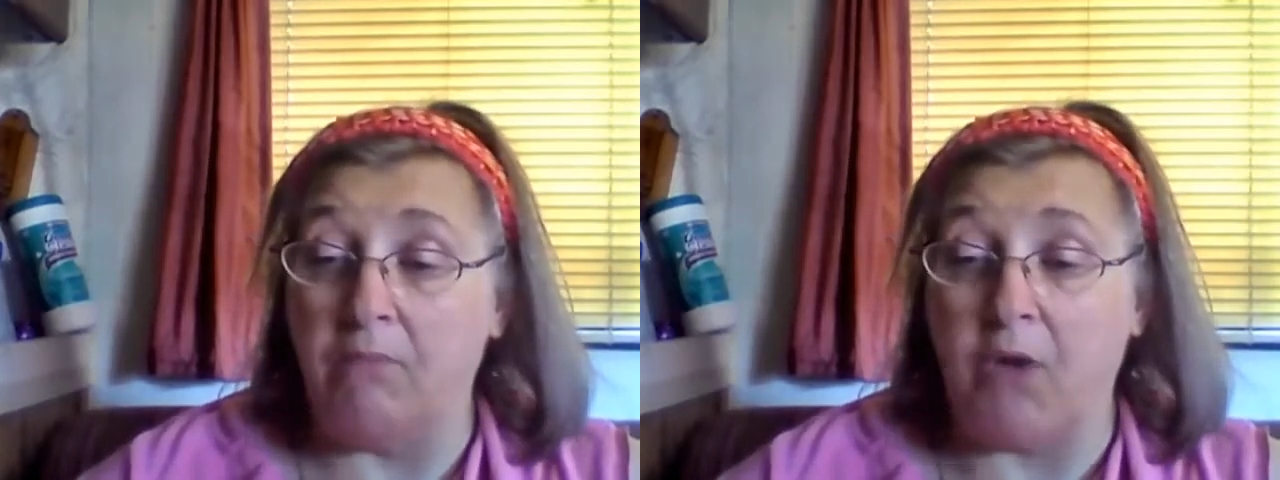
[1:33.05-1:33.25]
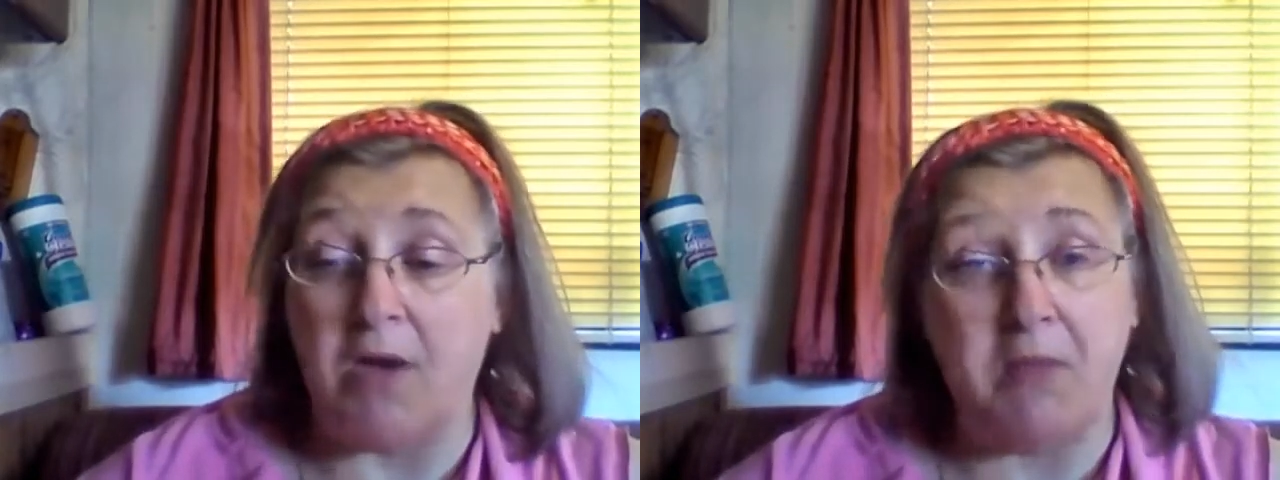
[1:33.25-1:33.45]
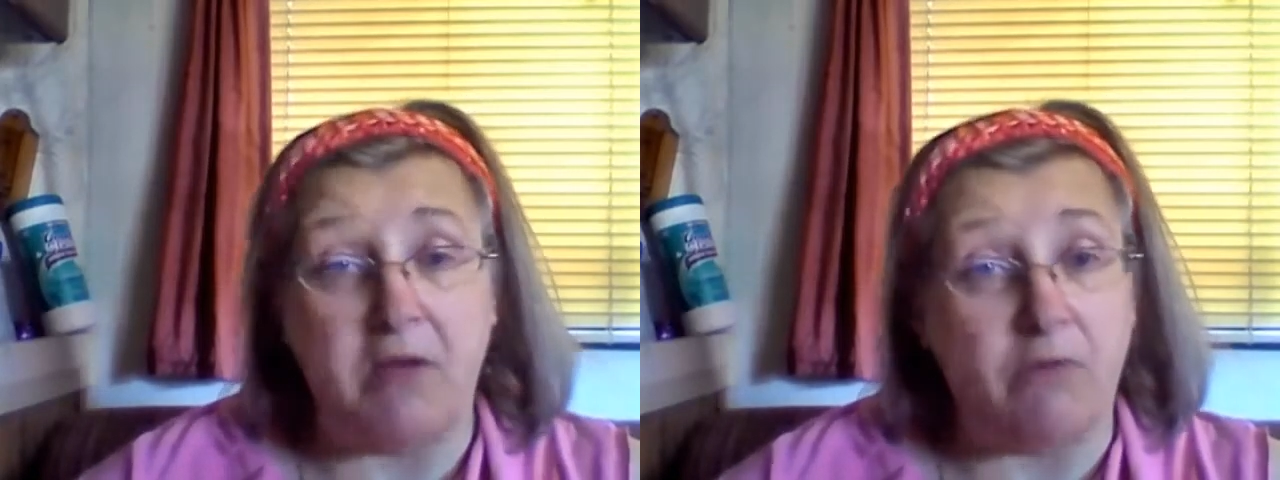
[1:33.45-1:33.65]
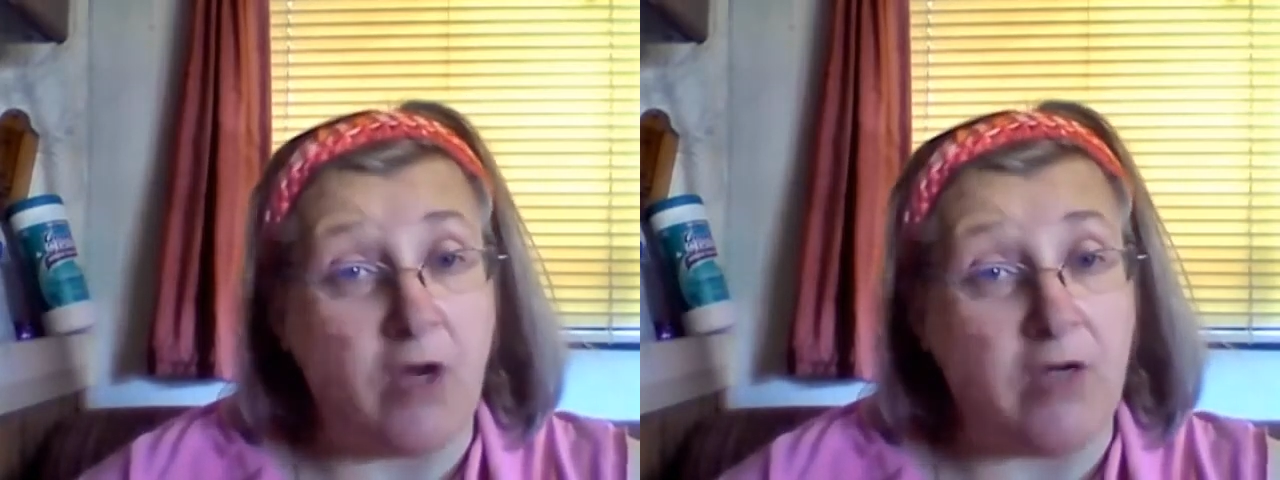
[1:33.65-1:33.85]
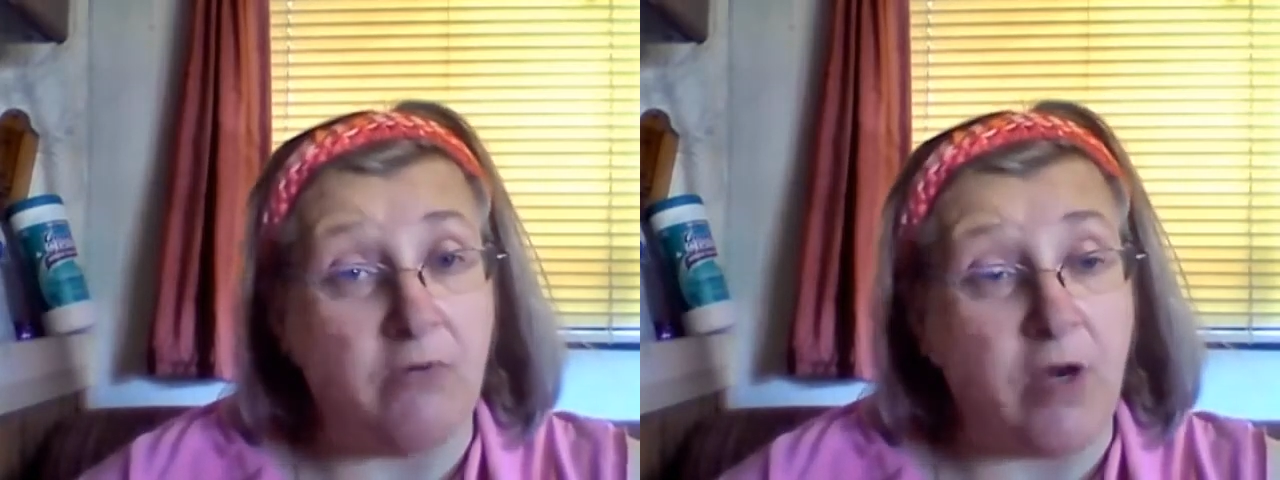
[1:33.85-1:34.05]
Brad made
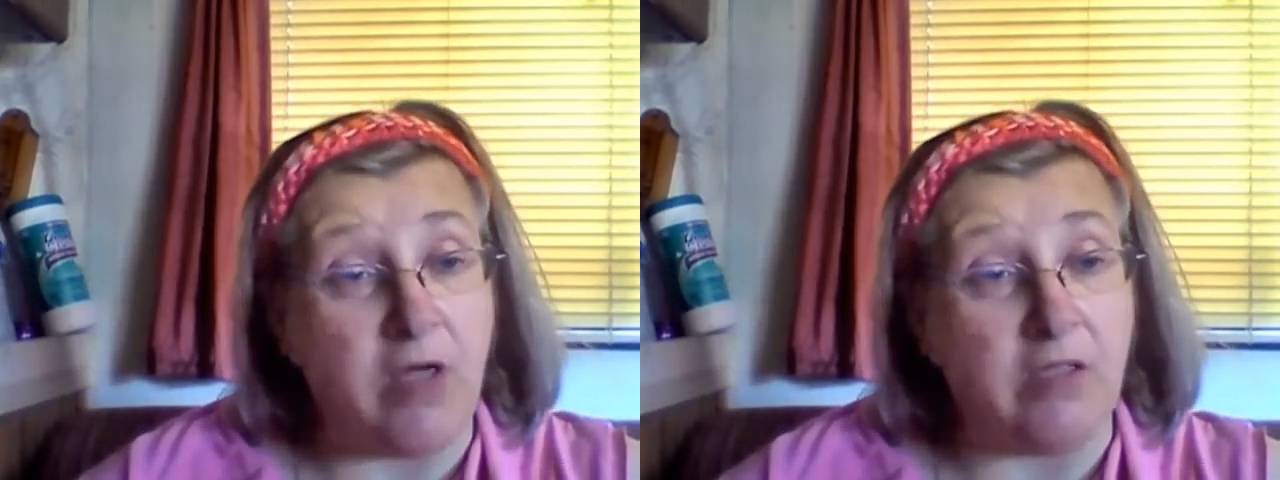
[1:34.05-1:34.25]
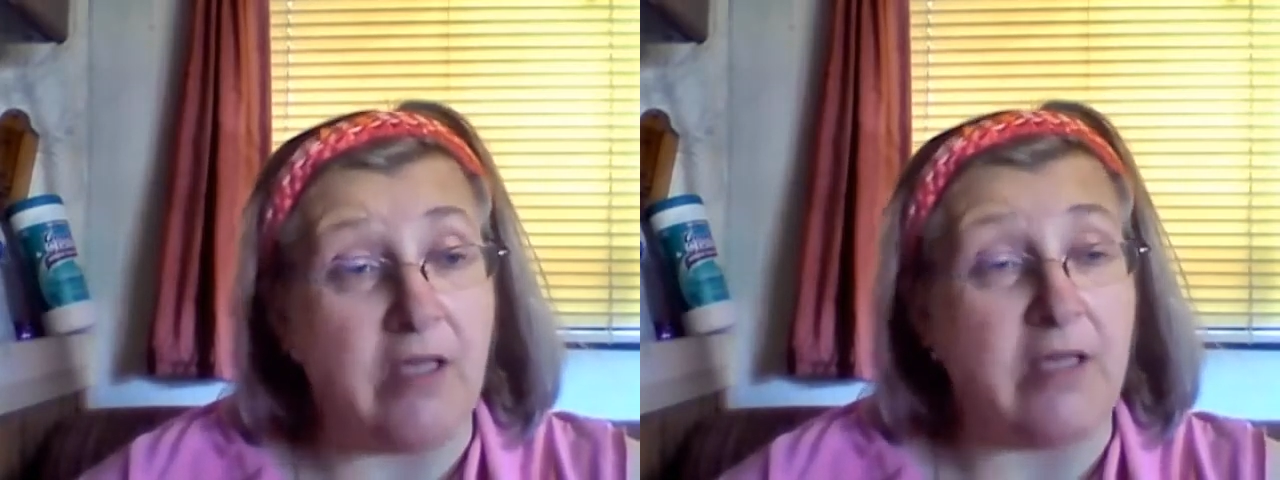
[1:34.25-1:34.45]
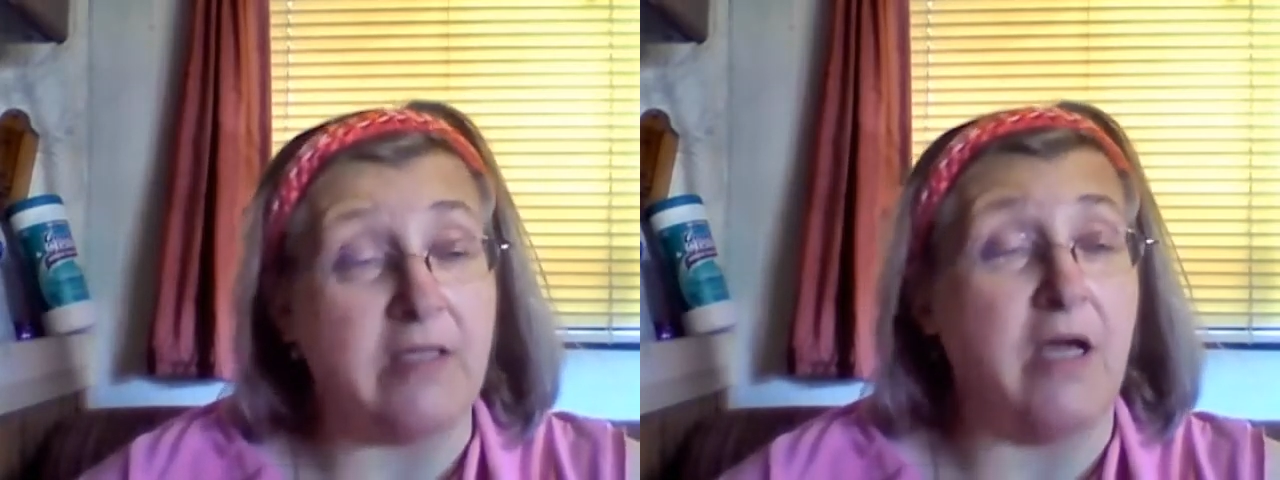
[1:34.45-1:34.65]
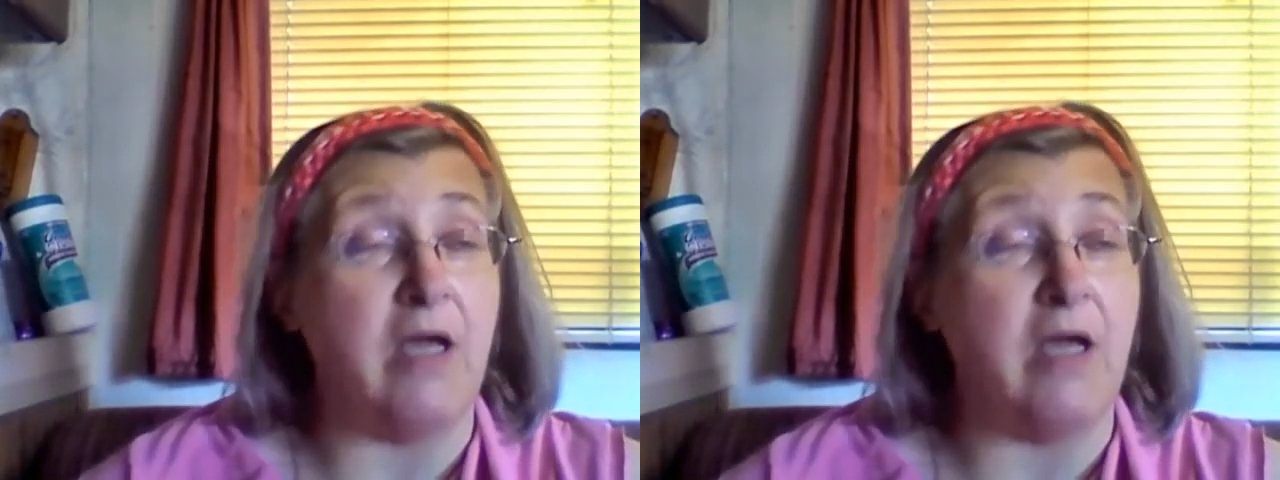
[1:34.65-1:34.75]
fried rice last